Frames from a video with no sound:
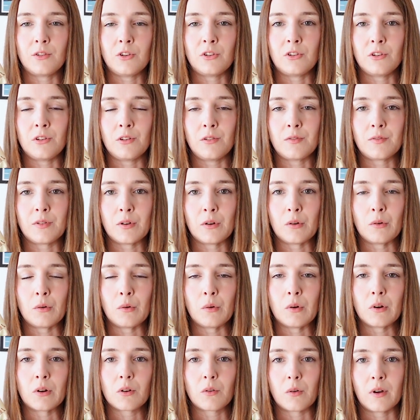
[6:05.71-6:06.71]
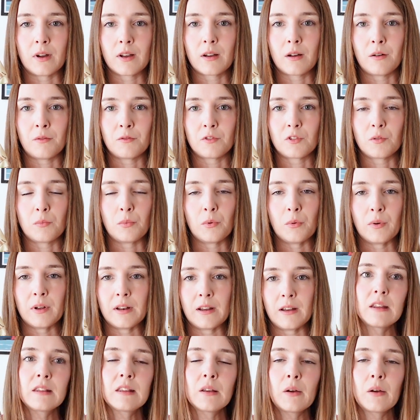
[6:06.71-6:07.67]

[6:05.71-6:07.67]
You do feel quite comfortable in it.